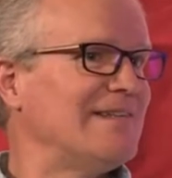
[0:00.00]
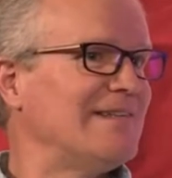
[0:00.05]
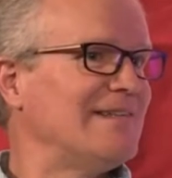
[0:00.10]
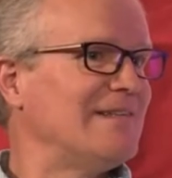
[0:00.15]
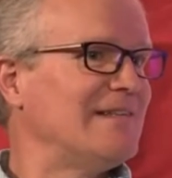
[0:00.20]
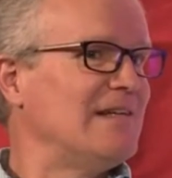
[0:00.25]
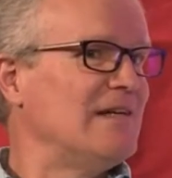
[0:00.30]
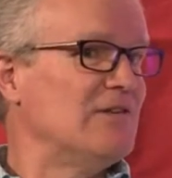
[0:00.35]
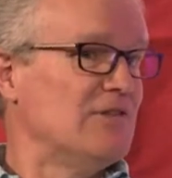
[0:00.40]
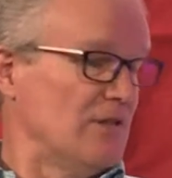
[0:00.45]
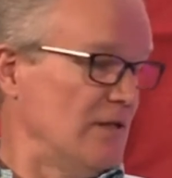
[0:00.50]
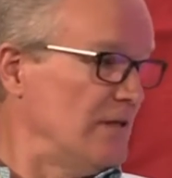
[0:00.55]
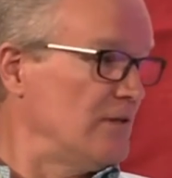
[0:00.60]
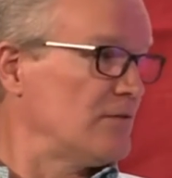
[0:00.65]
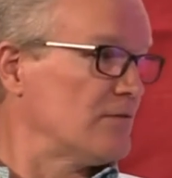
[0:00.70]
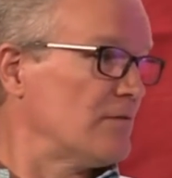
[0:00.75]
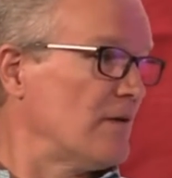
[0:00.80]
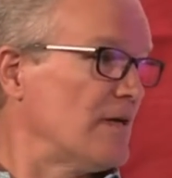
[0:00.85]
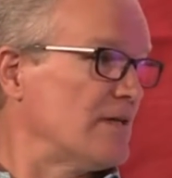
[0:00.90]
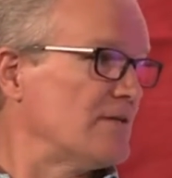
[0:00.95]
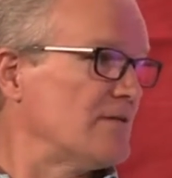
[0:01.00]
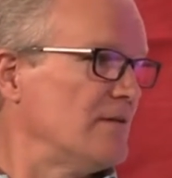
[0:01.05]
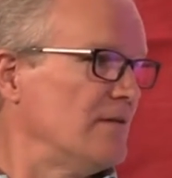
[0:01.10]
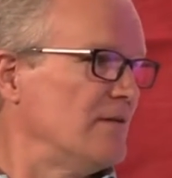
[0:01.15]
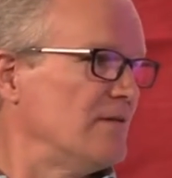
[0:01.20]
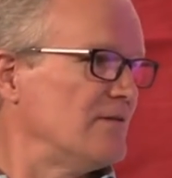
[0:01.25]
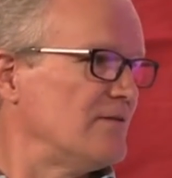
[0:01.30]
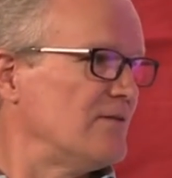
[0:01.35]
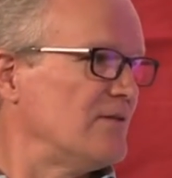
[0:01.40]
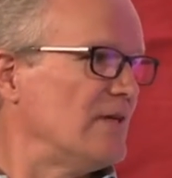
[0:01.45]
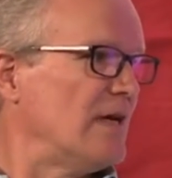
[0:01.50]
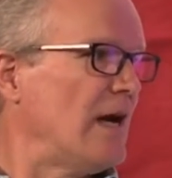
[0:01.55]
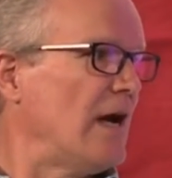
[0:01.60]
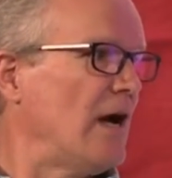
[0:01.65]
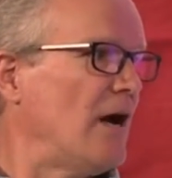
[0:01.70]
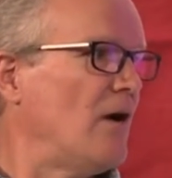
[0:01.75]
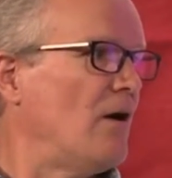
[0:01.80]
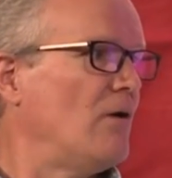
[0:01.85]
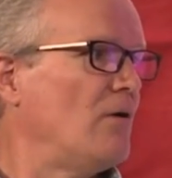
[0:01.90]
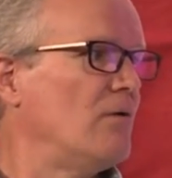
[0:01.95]
is interesting to see
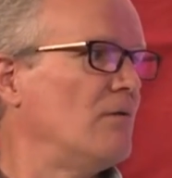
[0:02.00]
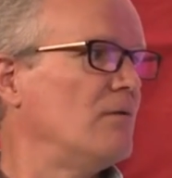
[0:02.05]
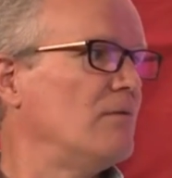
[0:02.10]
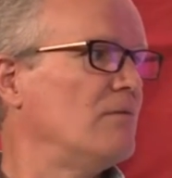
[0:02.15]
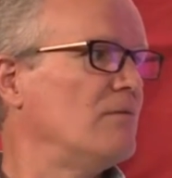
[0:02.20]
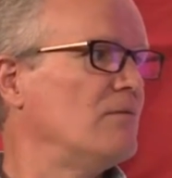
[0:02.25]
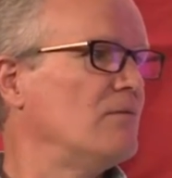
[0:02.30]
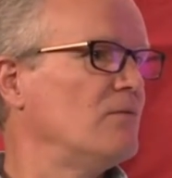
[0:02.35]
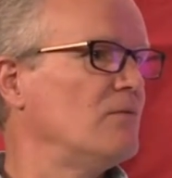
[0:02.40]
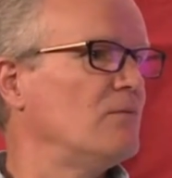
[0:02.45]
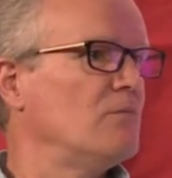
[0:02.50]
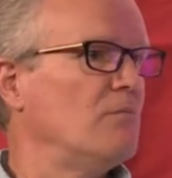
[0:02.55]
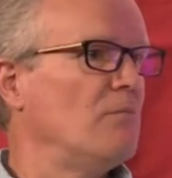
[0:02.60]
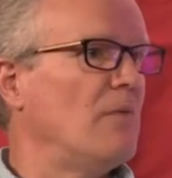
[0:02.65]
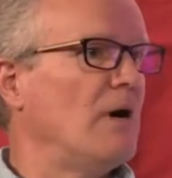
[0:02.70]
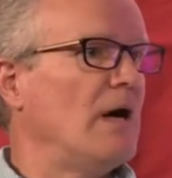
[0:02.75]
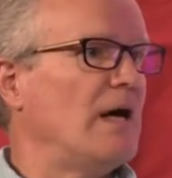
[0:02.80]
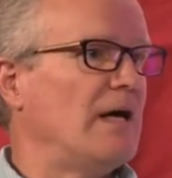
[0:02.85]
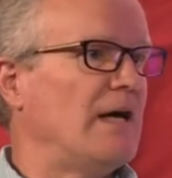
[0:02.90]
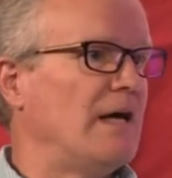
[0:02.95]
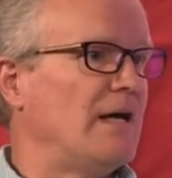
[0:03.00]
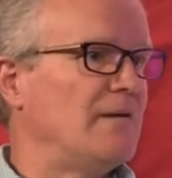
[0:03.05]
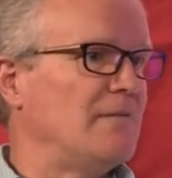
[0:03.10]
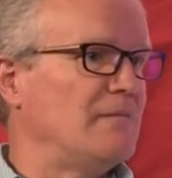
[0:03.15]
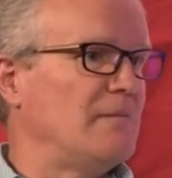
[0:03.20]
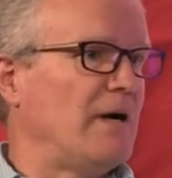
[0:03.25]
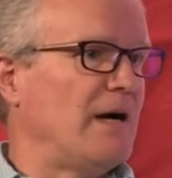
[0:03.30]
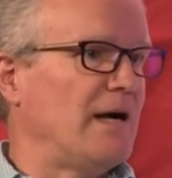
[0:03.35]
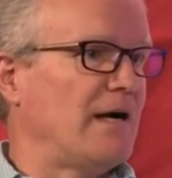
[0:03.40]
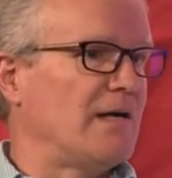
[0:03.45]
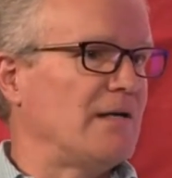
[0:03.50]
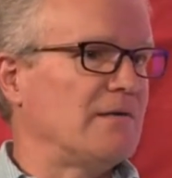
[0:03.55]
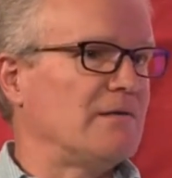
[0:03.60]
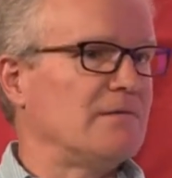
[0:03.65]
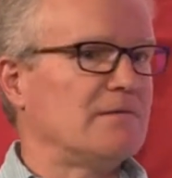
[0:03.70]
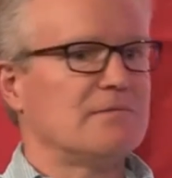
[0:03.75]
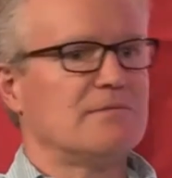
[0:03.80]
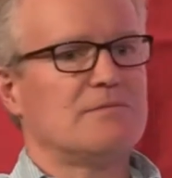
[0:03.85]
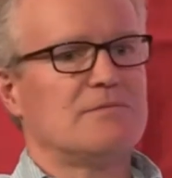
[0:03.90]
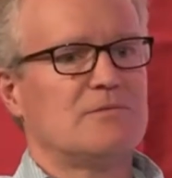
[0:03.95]
how my
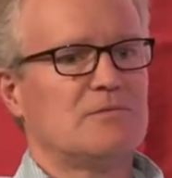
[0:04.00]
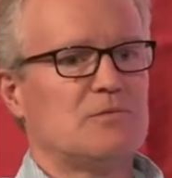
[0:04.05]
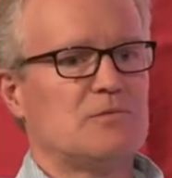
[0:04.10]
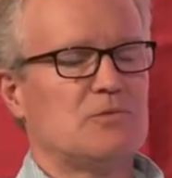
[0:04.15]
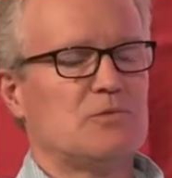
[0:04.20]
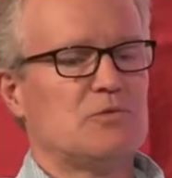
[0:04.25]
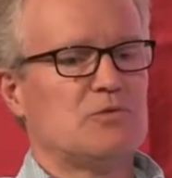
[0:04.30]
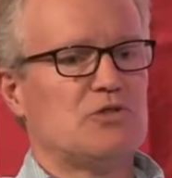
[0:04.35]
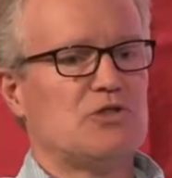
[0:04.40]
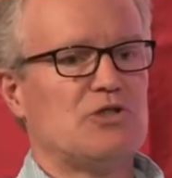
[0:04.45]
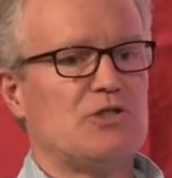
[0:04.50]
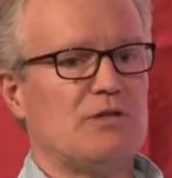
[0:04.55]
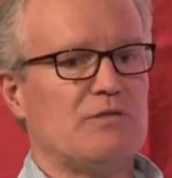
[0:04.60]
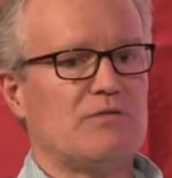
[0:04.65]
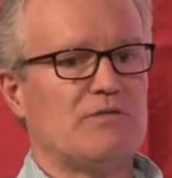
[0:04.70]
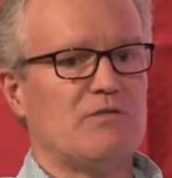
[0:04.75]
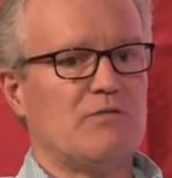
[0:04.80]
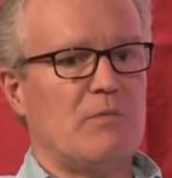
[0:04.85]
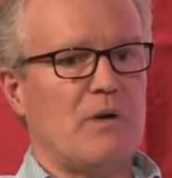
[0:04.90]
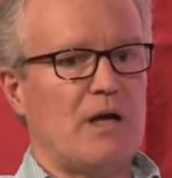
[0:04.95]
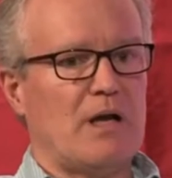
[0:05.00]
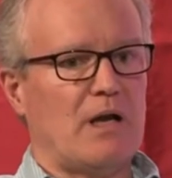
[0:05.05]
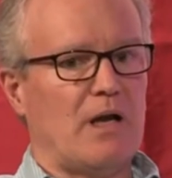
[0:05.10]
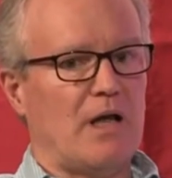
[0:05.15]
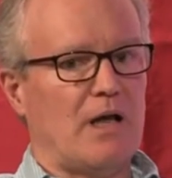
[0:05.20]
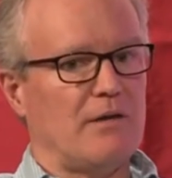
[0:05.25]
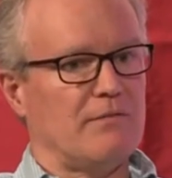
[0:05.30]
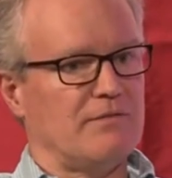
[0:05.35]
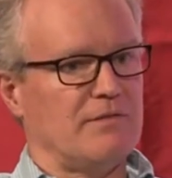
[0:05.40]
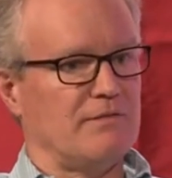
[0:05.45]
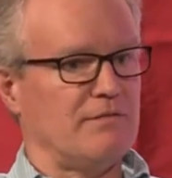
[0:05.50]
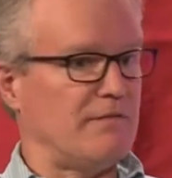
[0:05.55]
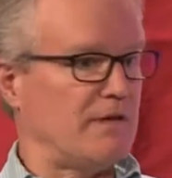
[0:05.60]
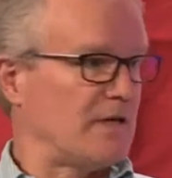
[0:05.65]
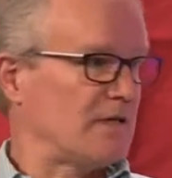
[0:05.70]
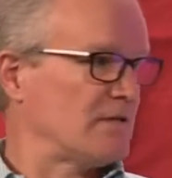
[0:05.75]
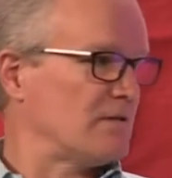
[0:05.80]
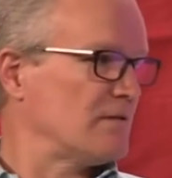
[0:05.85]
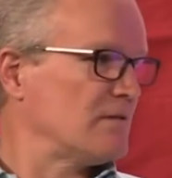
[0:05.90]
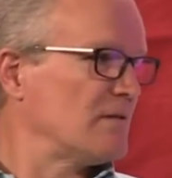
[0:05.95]
shift of my life
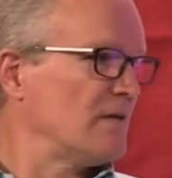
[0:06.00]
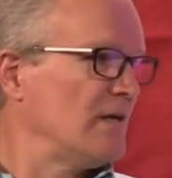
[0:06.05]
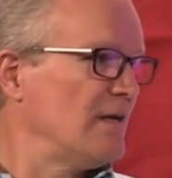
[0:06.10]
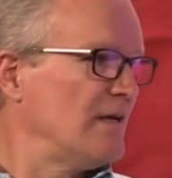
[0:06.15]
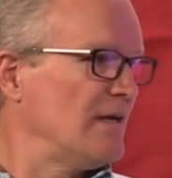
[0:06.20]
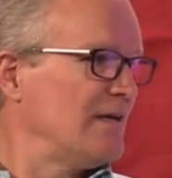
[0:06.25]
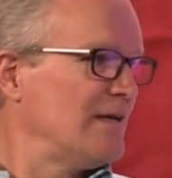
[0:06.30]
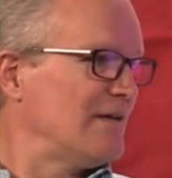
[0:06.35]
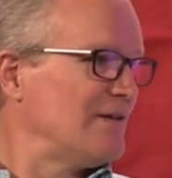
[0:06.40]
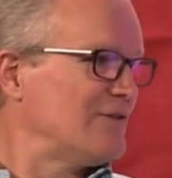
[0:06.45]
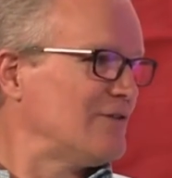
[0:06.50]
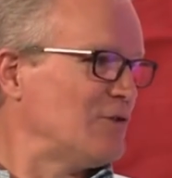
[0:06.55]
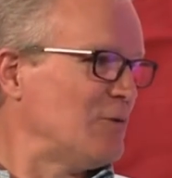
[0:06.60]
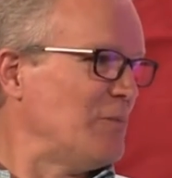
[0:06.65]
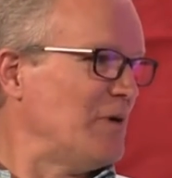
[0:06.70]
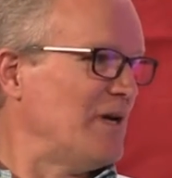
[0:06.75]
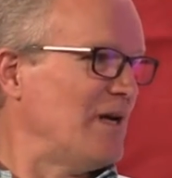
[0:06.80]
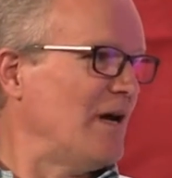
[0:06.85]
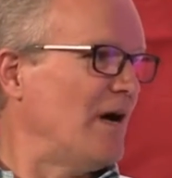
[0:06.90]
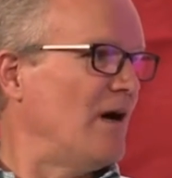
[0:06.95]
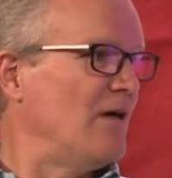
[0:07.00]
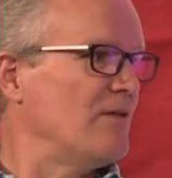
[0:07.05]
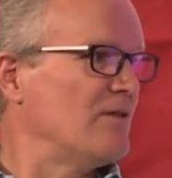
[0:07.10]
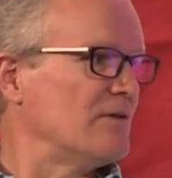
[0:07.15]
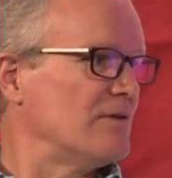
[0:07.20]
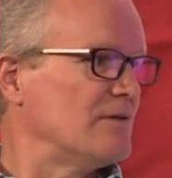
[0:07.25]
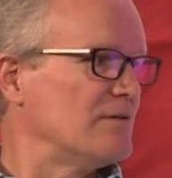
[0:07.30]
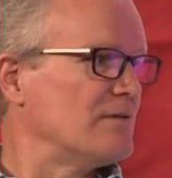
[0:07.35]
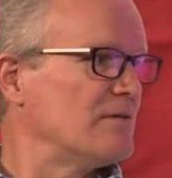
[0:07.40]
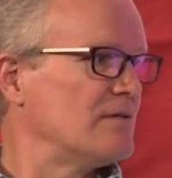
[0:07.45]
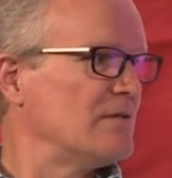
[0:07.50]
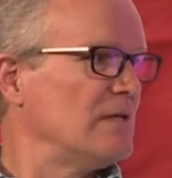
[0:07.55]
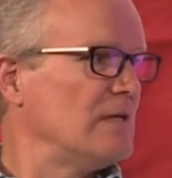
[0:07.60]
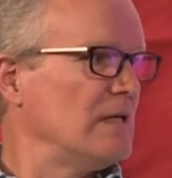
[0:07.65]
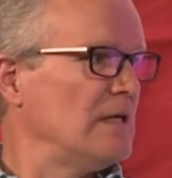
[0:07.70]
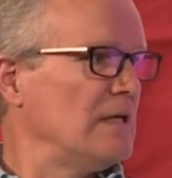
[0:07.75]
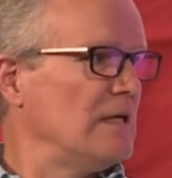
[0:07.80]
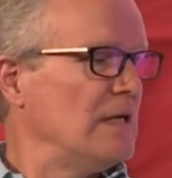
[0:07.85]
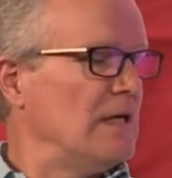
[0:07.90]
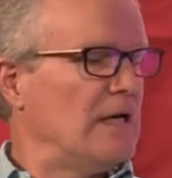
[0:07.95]
affects so many others.
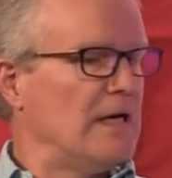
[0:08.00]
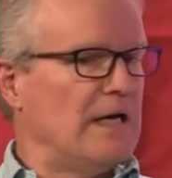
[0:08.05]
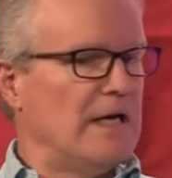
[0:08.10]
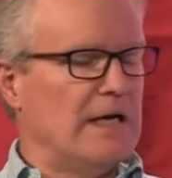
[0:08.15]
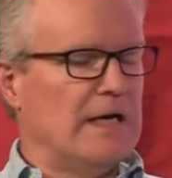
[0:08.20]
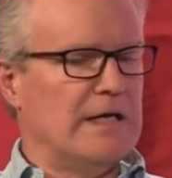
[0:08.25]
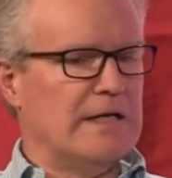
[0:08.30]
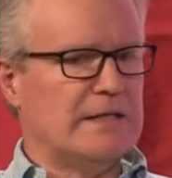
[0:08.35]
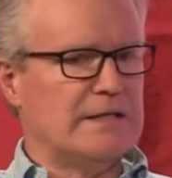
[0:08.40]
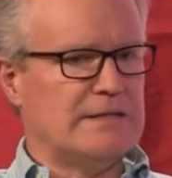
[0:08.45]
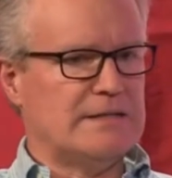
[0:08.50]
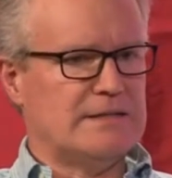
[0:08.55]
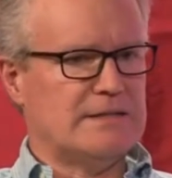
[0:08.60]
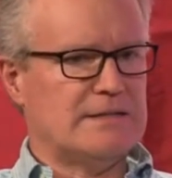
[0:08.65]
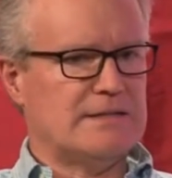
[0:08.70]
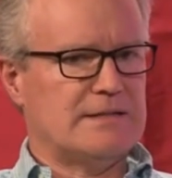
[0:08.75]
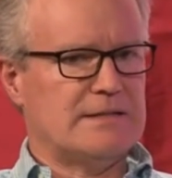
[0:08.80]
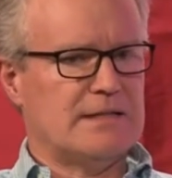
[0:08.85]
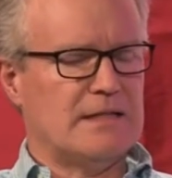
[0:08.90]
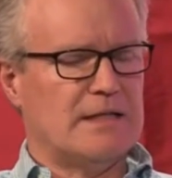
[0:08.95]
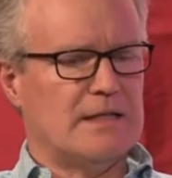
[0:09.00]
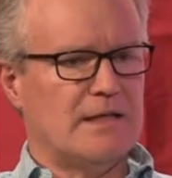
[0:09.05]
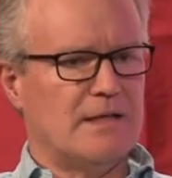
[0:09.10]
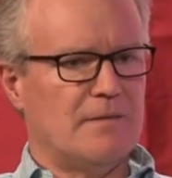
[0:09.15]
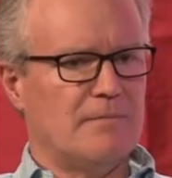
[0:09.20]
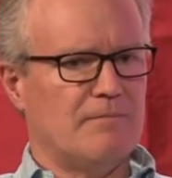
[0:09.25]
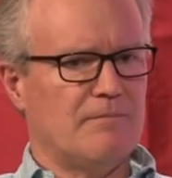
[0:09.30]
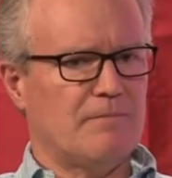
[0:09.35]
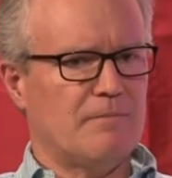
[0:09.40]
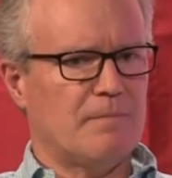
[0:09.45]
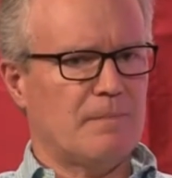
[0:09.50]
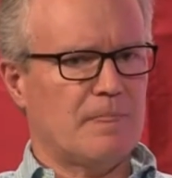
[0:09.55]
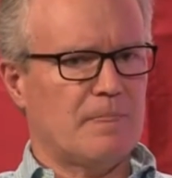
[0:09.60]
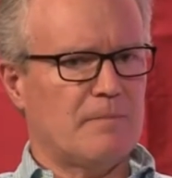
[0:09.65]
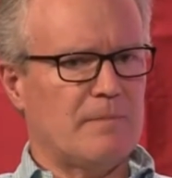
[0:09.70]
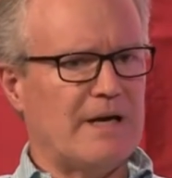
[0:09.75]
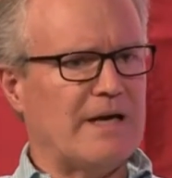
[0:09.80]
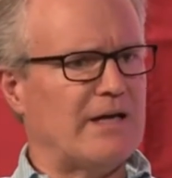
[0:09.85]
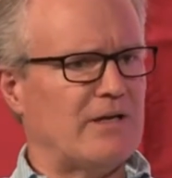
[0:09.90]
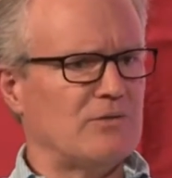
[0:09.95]
And
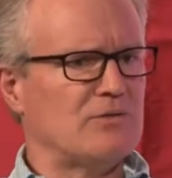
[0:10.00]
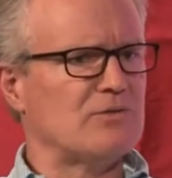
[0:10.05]
my elder